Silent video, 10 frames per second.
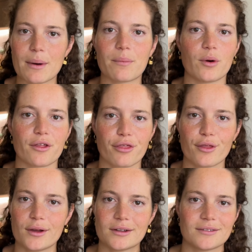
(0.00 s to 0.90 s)
up with
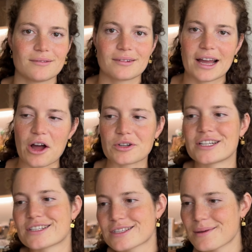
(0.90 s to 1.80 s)

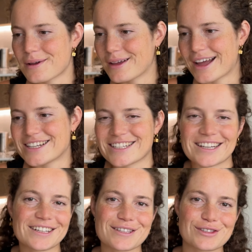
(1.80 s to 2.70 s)
countless
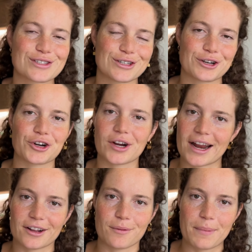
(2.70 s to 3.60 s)
ideas to
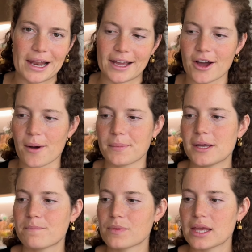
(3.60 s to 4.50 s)
create compelling
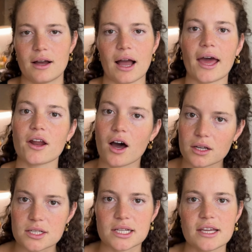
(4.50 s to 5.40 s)
copy. And
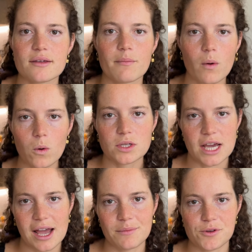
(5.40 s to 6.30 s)
honestly, the more
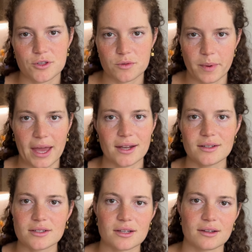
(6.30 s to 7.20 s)
time you
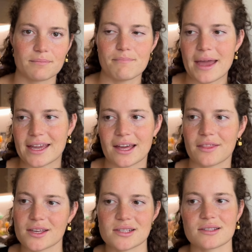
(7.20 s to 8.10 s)
spend making
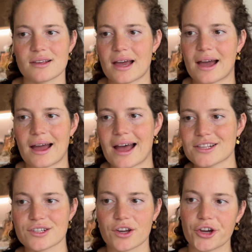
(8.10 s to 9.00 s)
this
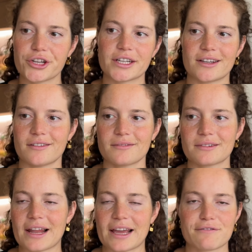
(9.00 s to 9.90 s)
as good a
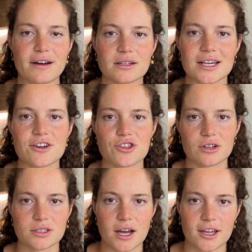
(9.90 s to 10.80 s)

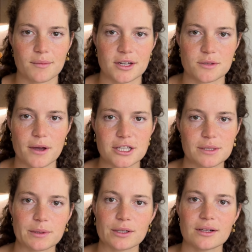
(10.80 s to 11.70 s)
foundational document as
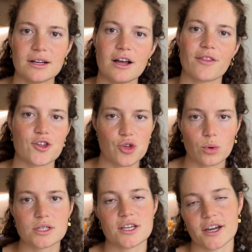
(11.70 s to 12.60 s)
possible, the
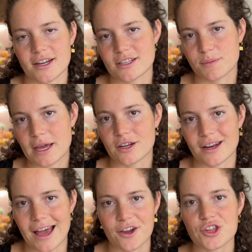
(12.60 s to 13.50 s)
shorter you're going to spend on
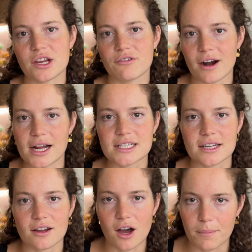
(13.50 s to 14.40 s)
actually
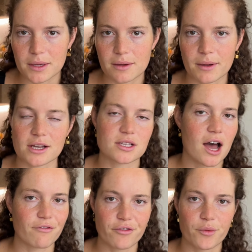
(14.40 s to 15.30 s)
writing copy, because
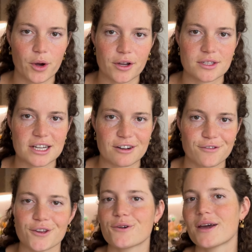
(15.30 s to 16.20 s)
half of the work is done
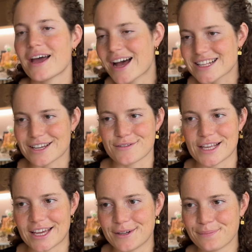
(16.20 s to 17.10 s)
for you, as I've
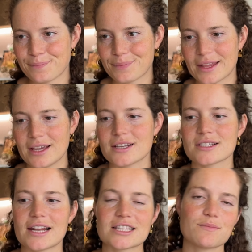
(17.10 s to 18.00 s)
said.
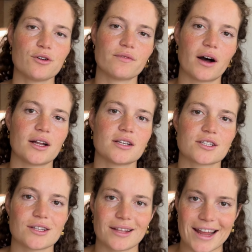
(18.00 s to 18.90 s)
So let's move on
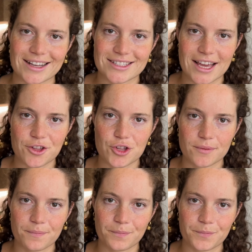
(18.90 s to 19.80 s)
to the next section.